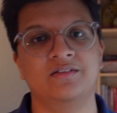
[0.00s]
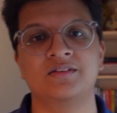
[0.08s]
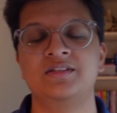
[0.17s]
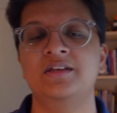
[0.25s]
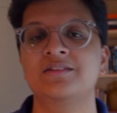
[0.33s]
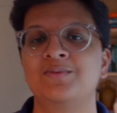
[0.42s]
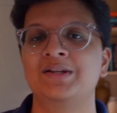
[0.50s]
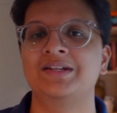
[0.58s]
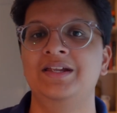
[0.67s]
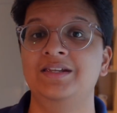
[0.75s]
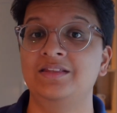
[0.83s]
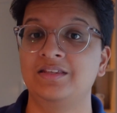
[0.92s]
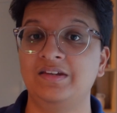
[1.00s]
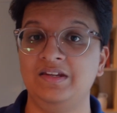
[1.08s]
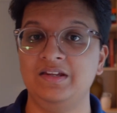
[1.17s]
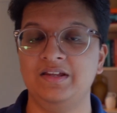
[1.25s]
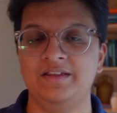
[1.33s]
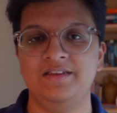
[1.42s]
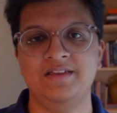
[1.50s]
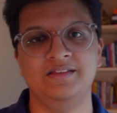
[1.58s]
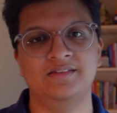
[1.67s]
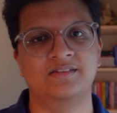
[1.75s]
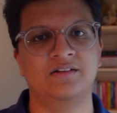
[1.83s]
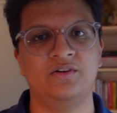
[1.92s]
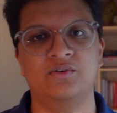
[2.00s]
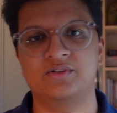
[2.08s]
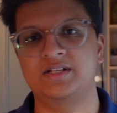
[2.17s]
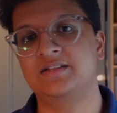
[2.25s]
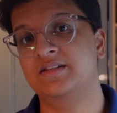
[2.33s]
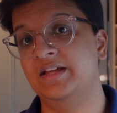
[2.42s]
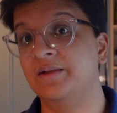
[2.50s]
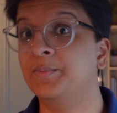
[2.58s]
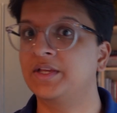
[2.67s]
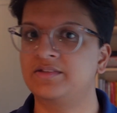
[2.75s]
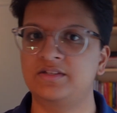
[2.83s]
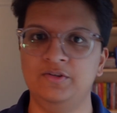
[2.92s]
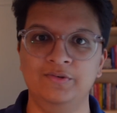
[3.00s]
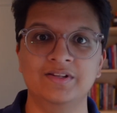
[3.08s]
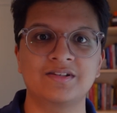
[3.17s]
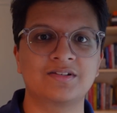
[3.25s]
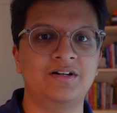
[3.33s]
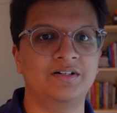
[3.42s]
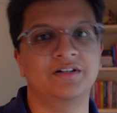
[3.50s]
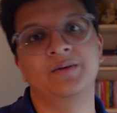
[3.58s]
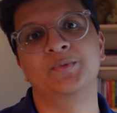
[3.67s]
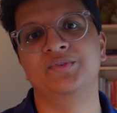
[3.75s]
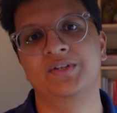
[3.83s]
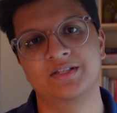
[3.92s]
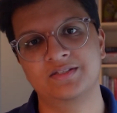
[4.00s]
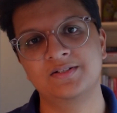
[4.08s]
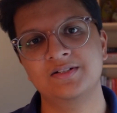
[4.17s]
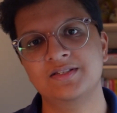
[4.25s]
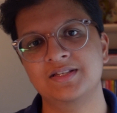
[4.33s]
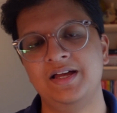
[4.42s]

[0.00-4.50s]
So CS193 is a course that's led by students rather than professors,